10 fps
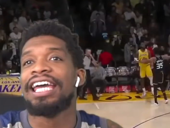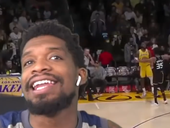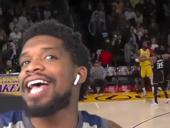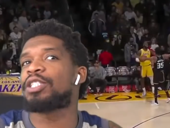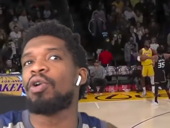
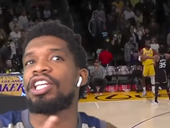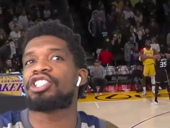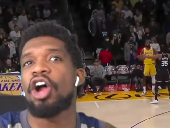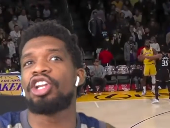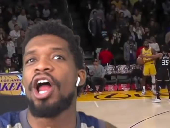And that's when
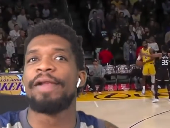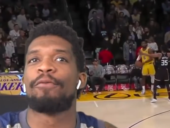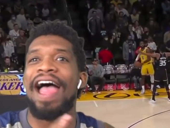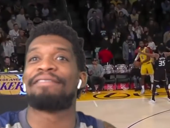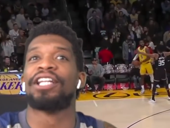it started
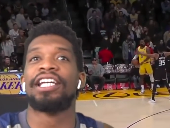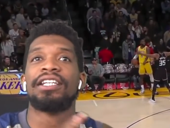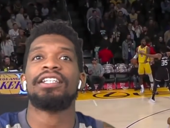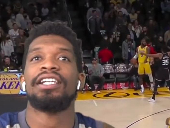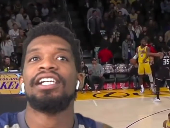unraveling.
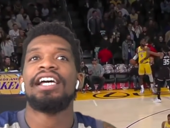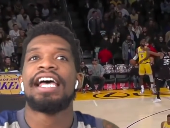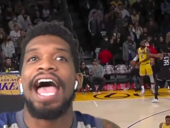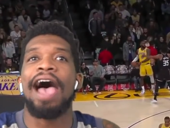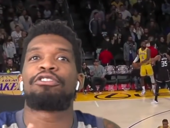
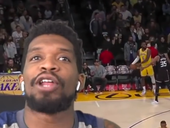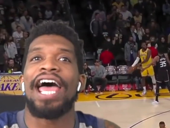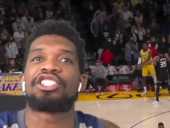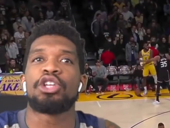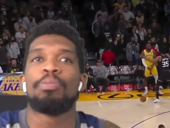After
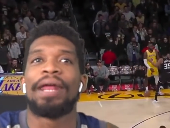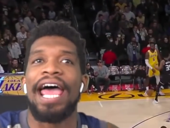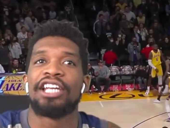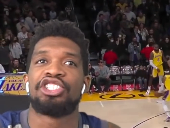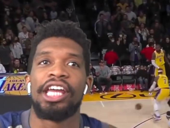that stupid
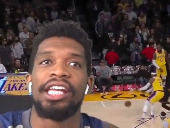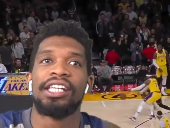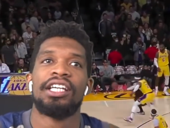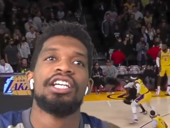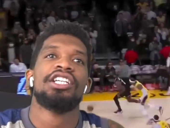ass shit.
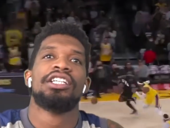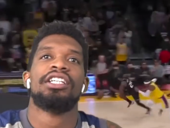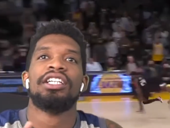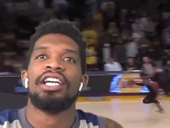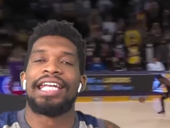
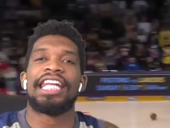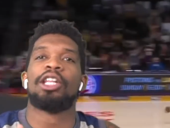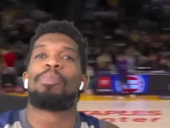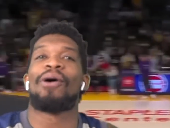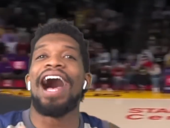And
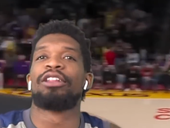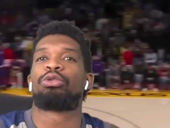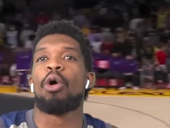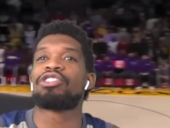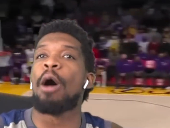then
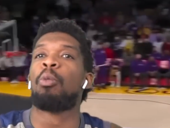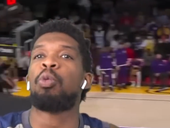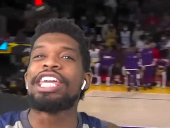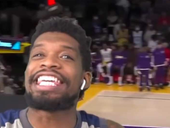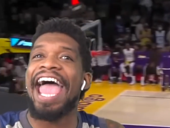LeBron throws that
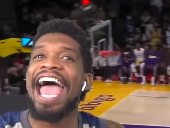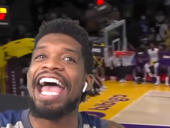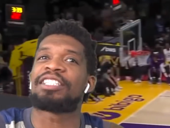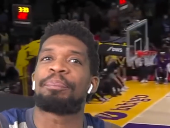weak ass